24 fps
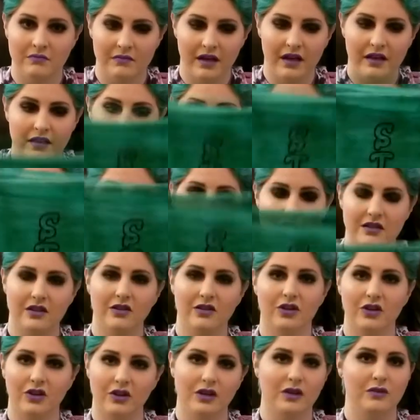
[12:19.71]
I think it's
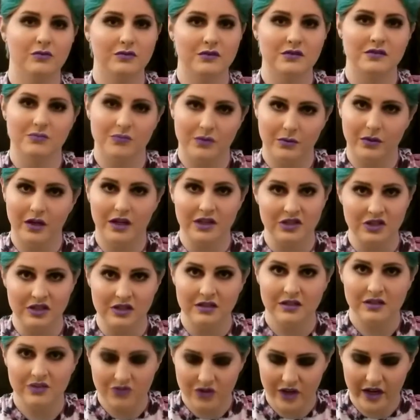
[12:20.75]
gonna look good once we wash
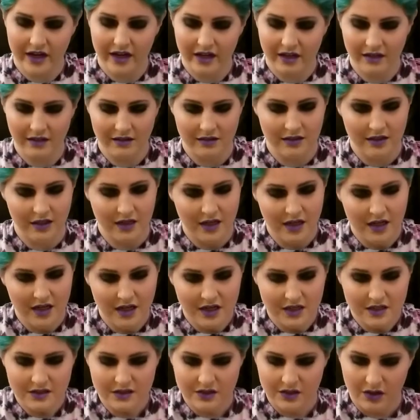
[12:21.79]
it and dry it.
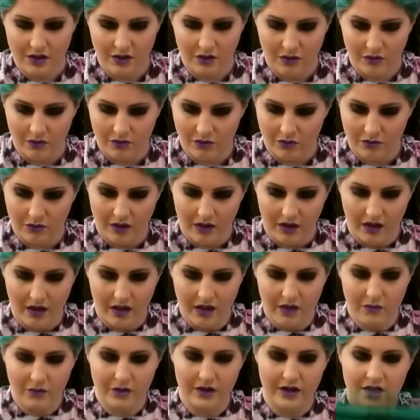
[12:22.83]
So
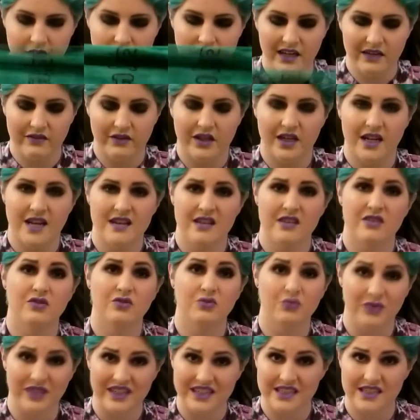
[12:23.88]
we're gonna give it another
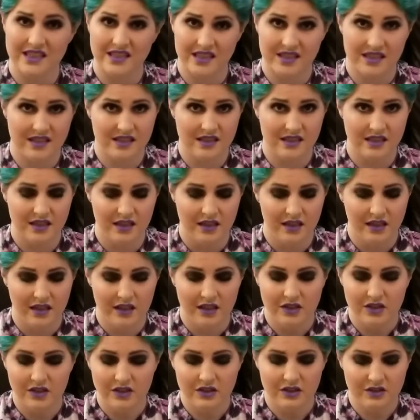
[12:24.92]
rinse.
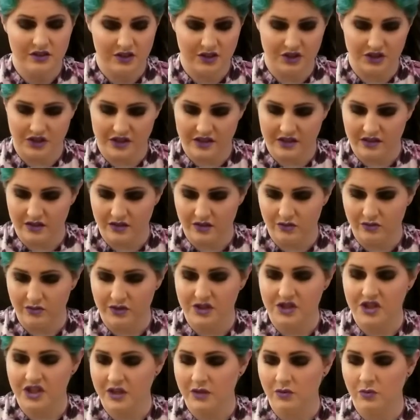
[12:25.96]
You're just gonna
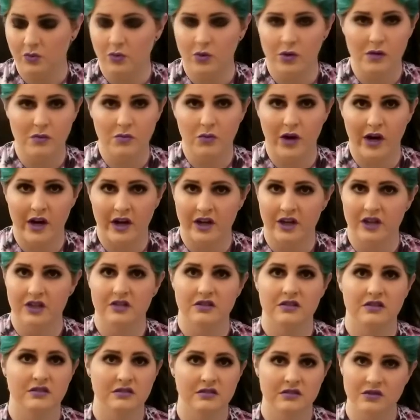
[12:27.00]
rinse it in warm water,
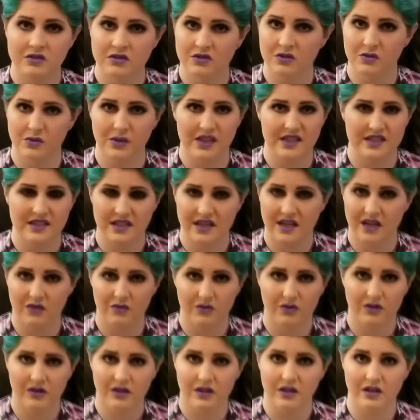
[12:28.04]
squeeze it out
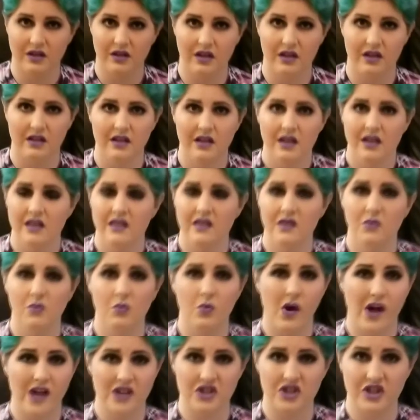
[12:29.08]
really good, then
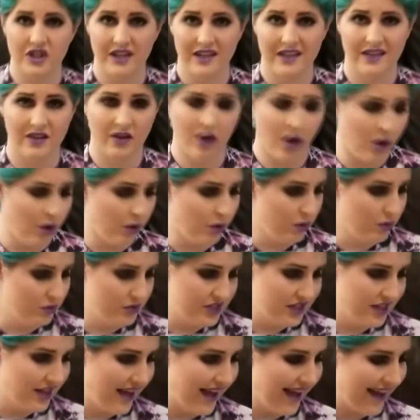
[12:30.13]
wash it in cold.
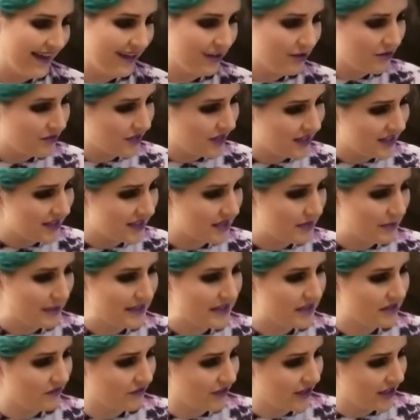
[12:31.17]
I don't think it
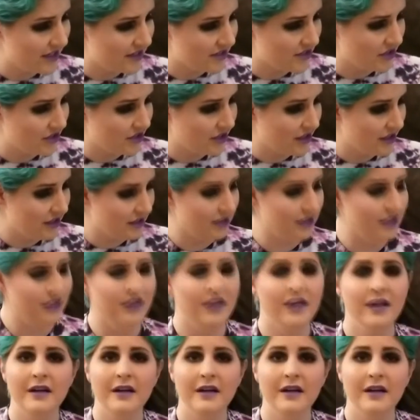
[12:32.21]
specifies on here.